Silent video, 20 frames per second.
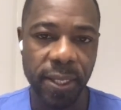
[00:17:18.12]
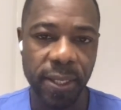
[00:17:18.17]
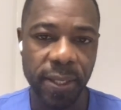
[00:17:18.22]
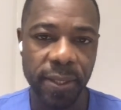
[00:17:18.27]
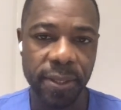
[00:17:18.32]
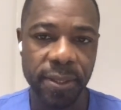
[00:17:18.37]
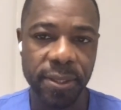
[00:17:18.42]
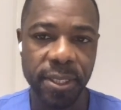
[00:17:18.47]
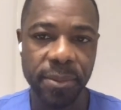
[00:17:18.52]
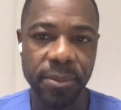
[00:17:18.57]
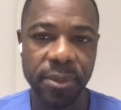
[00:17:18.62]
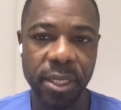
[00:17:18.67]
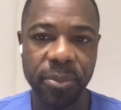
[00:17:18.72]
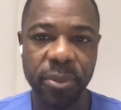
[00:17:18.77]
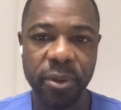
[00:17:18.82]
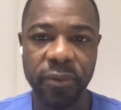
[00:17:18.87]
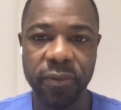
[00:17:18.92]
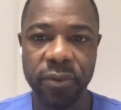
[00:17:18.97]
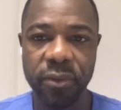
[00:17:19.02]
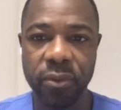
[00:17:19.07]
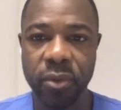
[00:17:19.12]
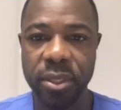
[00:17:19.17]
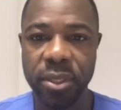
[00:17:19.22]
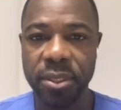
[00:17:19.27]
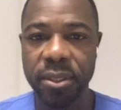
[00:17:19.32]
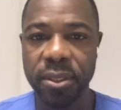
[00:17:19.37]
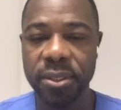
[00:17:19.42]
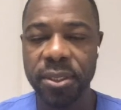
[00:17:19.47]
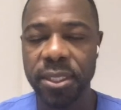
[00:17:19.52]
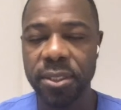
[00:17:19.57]
same type of
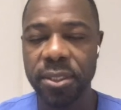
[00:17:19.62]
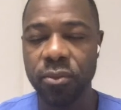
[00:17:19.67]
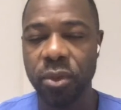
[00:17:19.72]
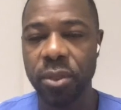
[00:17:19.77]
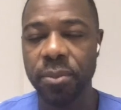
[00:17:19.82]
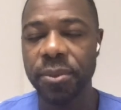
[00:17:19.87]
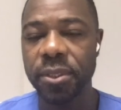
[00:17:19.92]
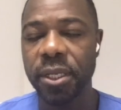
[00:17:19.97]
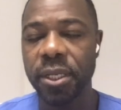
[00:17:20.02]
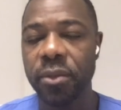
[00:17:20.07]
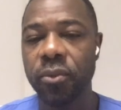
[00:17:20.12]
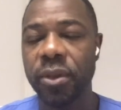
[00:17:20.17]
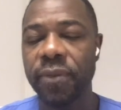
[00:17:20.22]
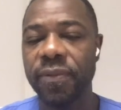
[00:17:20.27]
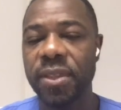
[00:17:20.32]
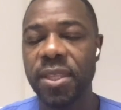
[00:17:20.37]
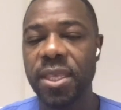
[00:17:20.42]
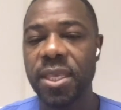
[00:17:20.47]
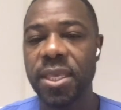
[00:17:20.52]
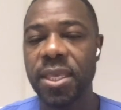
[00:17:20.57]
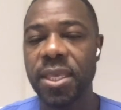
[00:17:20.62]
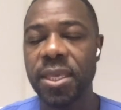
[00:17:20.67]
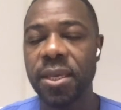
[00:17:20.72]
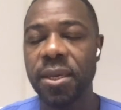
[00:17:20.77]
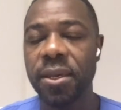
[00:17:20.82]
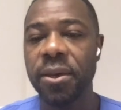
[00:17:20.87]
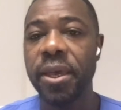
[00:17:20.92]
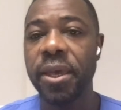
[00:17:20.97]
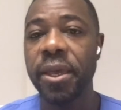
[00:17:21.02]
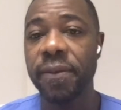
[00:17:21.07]
result as we obtained with the
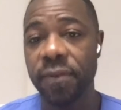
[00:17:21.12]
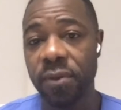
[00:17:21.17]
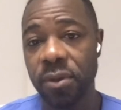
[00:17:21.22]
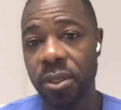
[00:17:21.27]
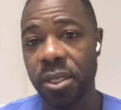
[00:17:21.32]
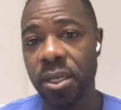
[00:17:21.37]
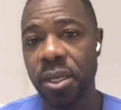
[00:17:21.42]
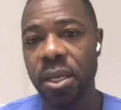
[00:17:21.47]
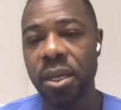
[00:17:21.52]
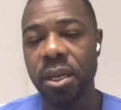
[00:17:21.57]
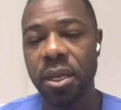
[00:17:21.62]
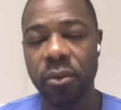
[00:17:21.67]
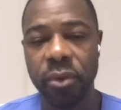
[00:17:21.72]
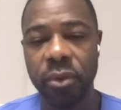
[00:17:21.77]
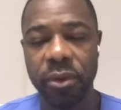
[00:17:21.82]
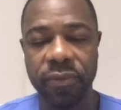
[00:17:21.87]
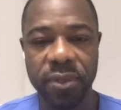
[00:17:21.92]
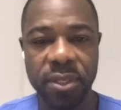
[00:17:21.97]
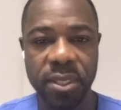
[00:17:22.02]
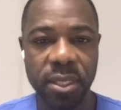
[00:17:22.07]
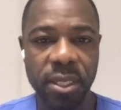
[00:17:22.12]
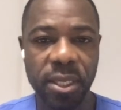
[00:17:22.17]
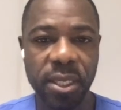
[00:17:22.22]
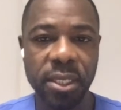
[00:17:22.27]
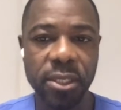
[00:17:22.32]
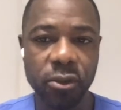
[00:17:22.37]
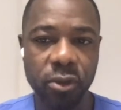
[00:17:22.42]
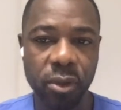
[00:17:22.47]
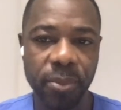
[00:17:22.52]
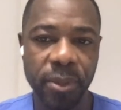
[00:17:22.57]
Evoke with the
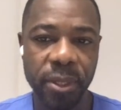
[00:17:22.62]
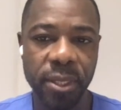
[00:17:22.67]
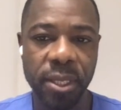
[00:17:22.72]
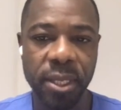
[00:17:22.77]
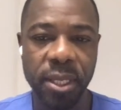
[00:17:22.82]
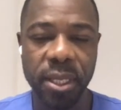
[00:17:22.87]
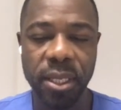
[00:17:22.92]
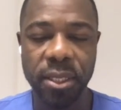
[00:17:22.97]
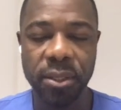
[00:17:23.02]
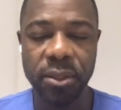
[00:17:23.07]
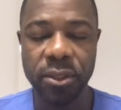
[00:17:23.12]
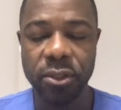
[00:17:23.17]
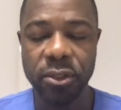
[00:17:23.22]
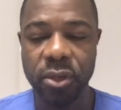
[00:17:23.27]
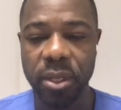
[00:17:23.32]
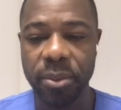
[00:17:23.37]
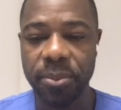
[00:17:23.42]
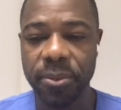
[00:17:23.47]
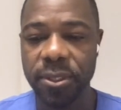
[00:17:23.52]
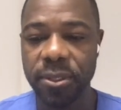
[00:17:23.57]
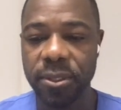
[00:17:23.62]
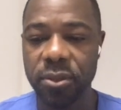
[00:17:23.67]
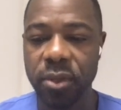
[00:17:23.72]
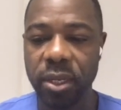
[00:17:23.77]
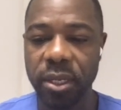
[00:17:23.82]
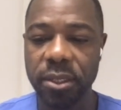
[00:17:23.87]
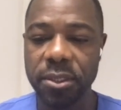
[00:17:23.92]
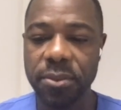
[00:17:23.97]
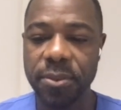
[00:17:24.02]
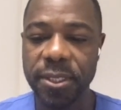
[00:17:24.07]
Intrepid in the
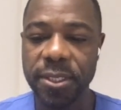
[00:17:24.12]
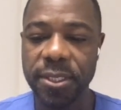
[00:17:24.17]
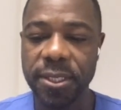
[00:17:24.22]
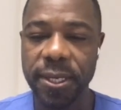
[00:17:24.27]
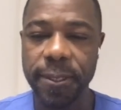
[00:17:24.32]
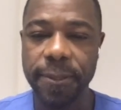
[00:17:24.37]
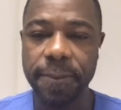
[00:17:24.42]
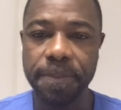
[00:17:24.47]
tricuspid side.